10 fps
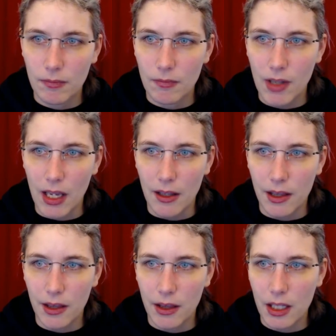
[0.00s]
I
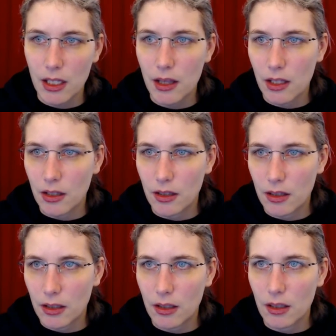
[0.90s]
think this
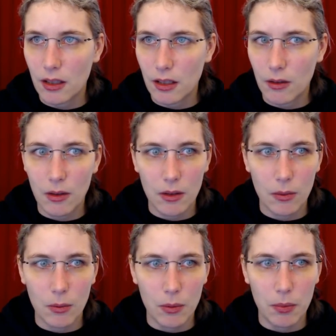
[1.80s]

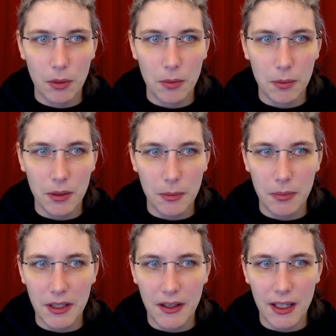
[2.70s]
will probably
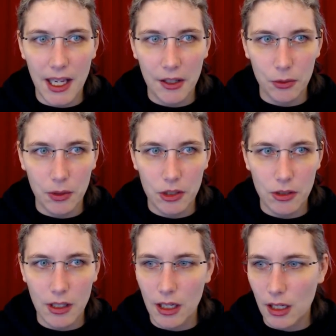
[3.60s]
be the last question
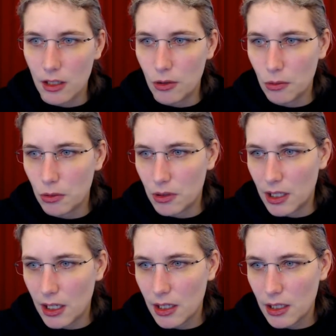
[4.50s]
that I do
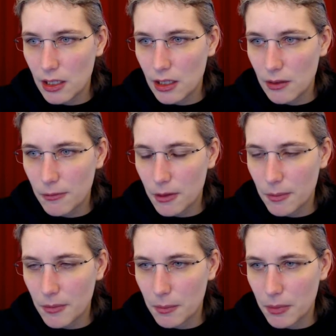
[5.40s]
today
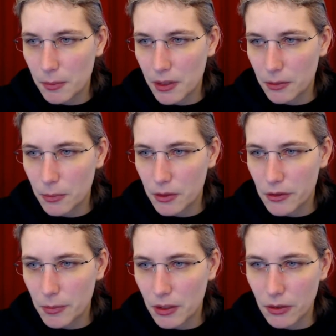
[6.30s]
from the prepared ones
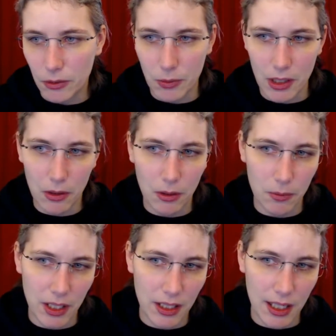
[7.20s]
because we are
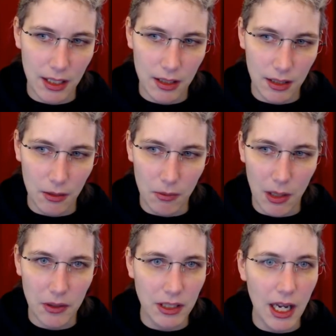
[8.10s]
already at
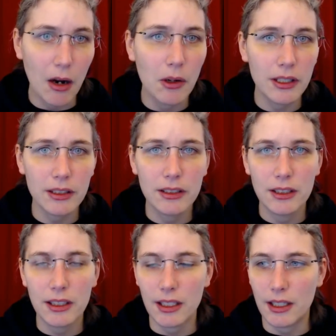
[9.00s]
around an hour
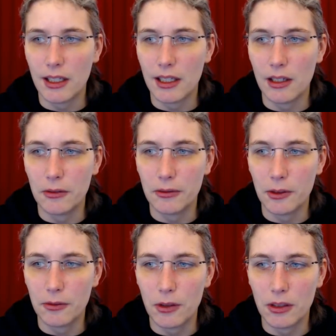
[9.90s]
uh, of,
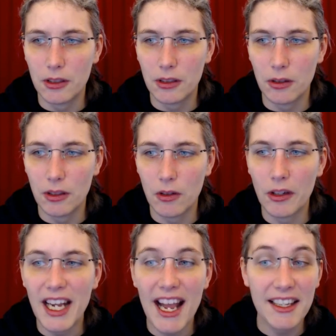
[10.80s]
of on, on,
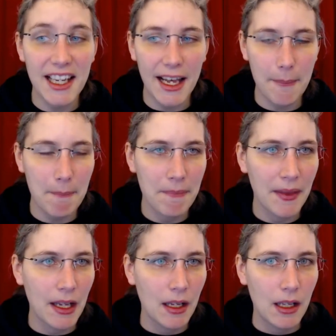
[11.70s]
on air time.
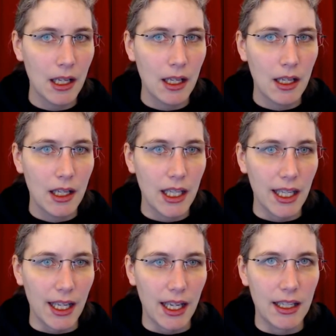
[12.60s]

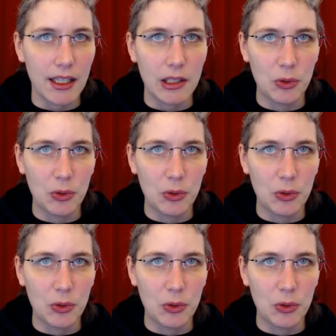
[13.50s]
And I don't